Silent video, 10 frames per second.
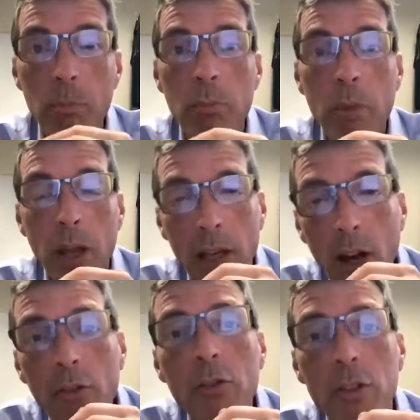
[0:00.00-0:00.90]
Pay
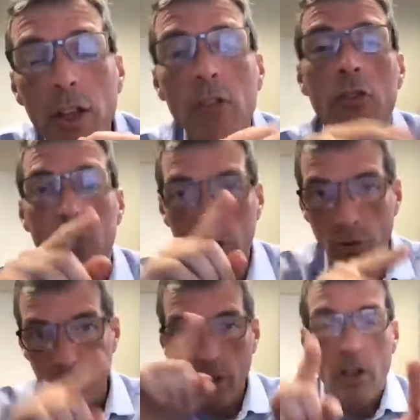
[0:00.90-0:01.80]
careful attention
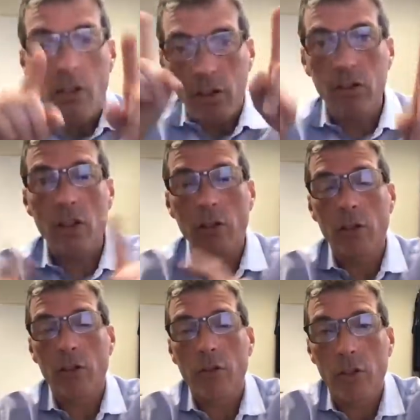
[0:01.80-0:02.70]
to these subtle
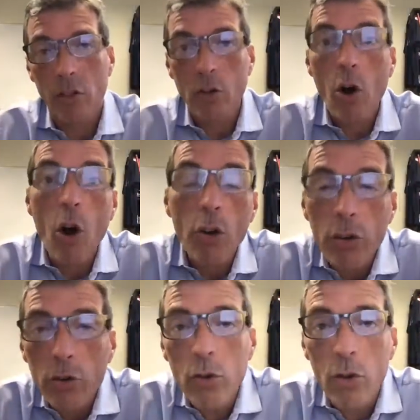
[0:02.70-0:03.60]
differences.
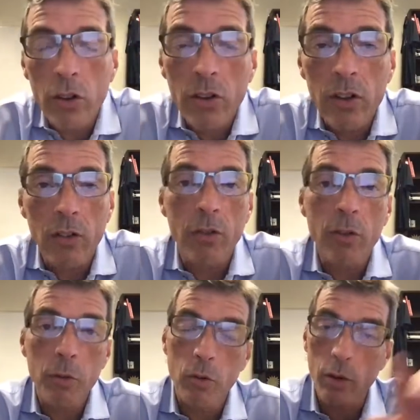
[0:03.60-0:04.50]
Also notice the difference
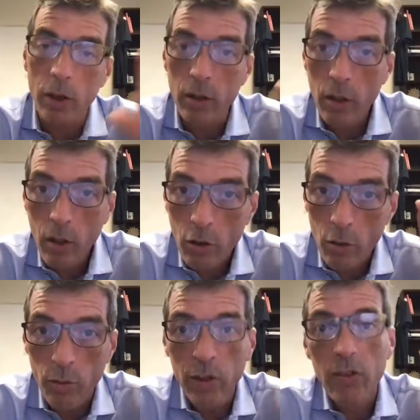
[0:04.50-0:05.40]
between the
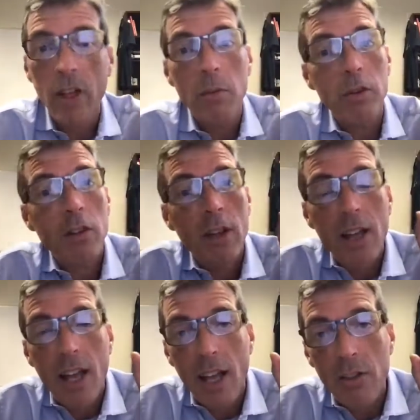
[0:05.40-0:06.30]
restatement
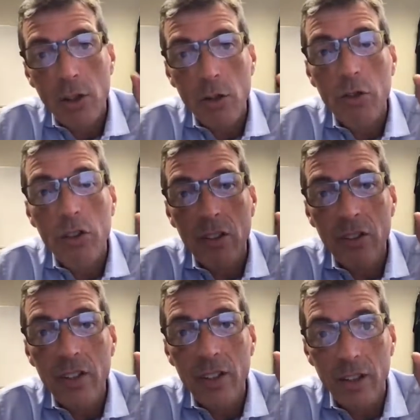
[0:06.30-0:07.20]
and the
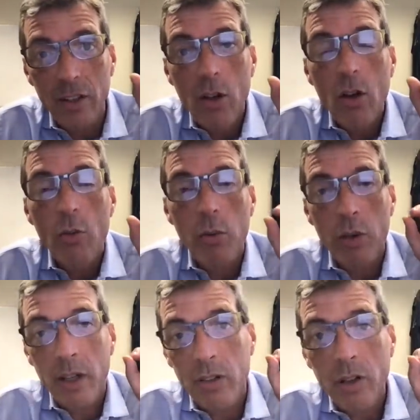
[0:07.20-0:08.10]
UCC. We will
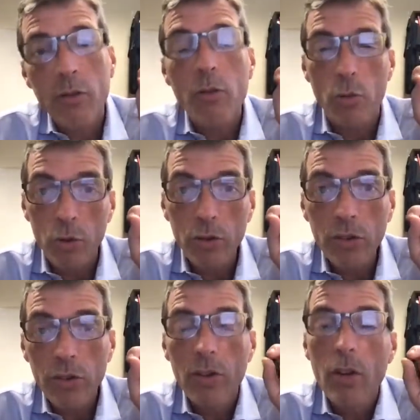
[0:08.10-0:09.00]
get different
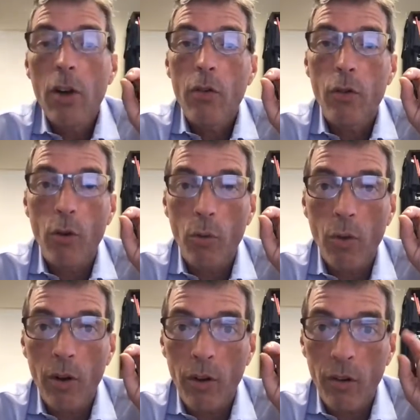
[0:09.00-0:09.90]
rules for
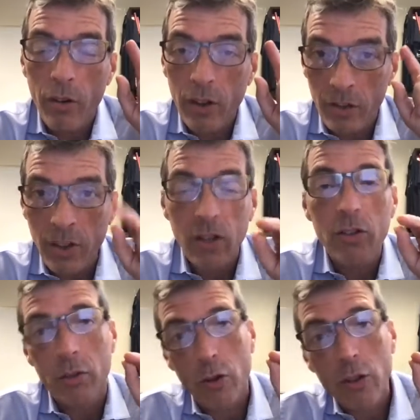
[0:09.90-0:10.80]
the sales
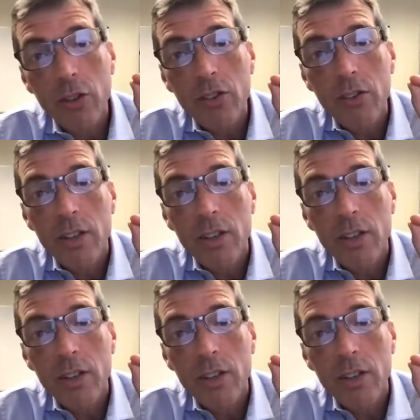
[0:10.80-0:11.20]
of goods,